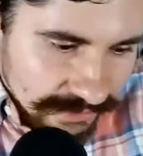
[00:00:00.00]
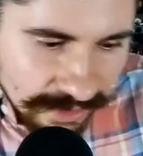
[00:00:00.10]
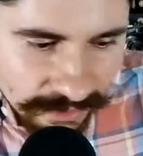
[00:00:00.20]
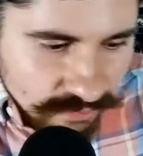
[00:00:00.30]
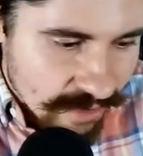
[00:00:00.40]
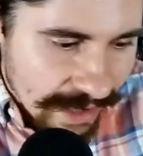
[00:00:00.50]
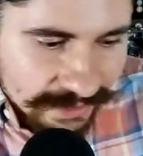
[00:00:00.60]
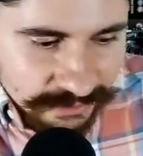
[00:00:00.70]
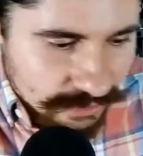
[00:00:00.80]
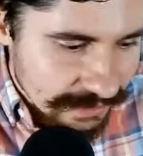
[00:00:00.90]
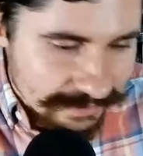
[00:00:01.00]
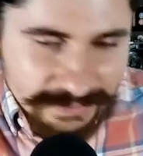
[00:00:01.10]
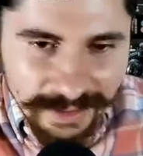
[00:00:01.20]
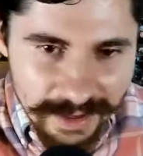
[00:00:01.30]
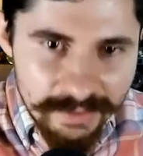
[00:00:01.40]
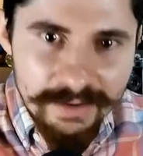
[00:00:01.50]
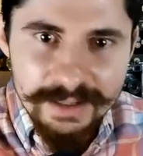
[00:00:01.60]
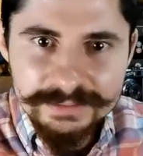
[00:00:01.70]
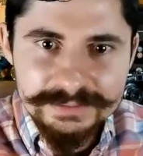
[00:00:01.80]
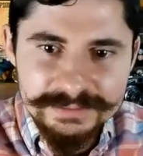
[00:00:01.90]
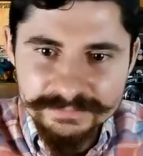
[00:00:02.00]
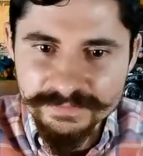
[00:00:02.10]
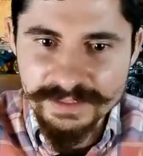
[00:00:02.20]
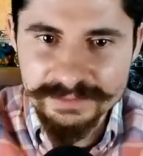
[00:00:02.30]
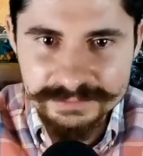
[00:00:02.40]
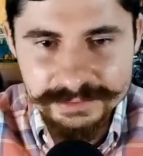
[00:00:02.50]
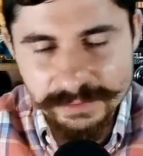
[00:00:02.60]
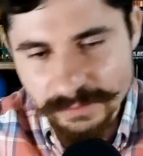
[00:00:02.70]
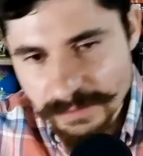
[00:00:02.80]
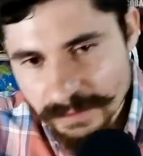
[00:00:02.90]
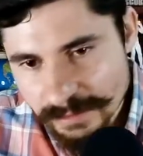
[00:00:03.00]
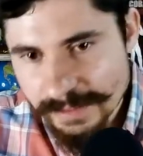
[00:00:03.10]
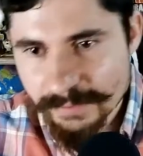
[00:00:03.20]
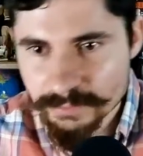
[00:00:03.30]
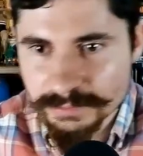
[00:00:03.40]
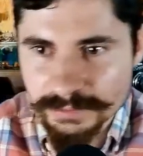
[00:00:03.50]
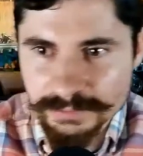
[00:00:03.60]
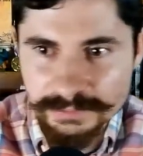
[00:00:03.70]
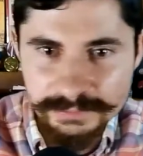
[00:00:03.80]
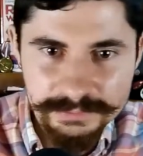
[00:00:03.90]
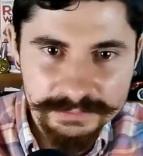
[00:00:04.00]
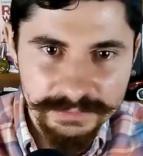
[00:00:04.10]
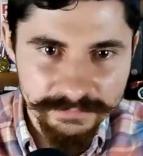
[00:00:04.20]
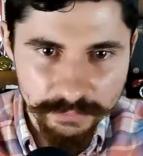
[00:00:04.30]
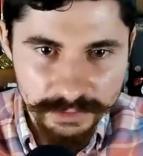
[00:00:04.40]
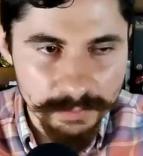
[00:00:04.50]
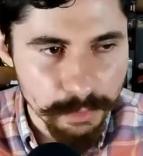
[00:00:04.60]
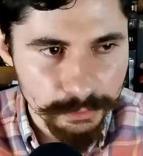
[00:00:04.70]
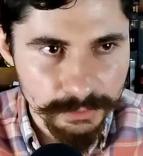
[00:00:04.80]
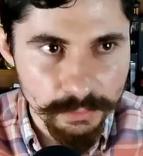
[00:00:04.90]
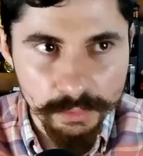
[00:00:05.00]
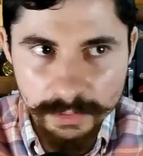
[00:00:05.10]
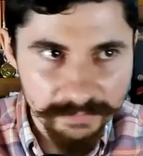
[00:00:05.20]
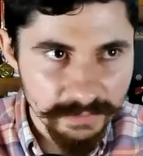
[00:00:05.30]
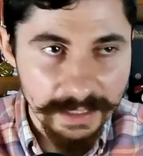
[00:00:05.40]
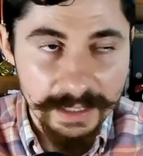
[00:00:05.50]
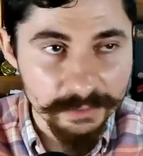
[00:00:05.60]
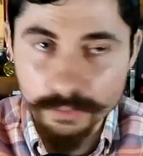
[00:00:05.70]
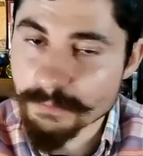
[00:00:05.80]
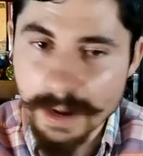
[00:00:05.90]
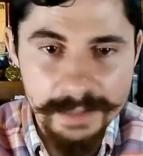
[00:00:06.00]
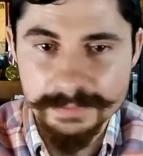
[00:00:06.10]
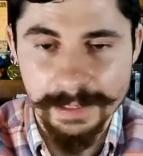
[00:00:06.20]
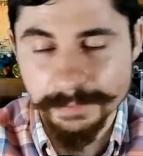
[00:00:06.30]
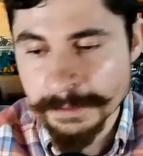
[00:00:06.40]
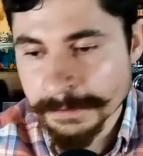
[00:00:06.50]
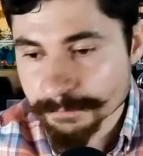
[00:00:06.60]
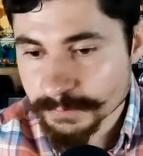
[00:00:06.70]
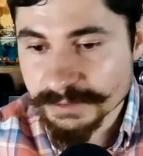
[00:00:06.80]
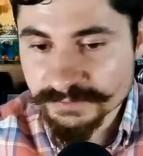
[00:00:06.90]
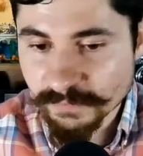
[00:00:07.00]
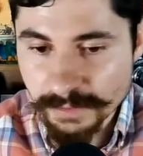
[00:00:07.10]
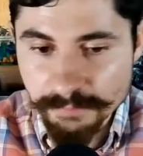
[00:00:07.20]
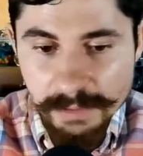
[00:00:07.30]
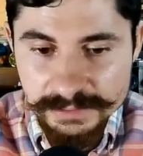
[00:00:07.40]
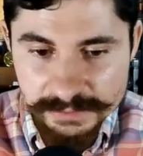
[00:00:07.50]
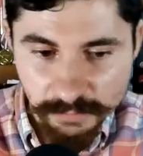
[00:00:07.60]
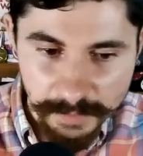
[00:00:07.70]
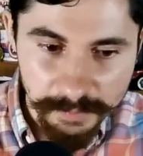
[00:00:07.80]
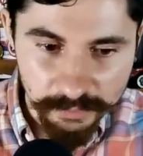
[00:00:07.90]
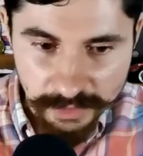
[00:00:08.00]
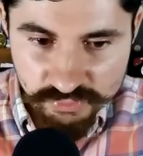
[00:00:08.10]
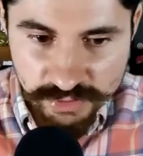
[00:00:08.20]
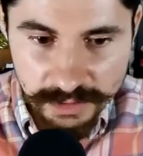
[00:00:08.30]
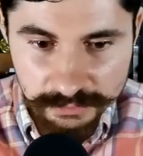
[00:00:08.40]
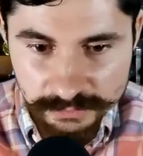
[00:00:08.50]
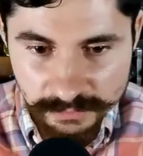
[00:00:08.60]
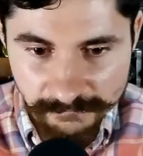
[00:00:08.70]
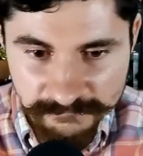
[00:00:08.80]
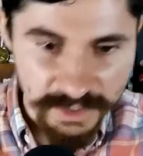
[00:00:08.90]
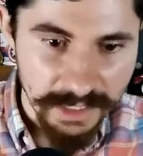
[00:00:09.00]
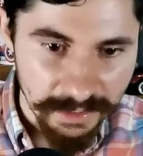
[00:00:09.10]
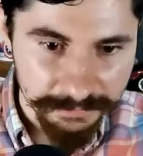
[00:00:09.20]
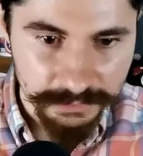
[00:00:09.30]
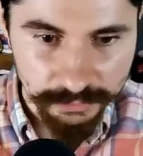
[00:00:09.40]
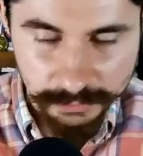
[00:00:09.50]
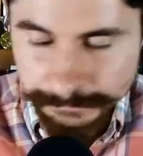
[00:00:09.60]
rack to clean the car, and some fucking liquid in a vodka bottle or whatever. Like, I don't mind that, but these fucking bicycle people, they really annoy the fuck out of me, dude.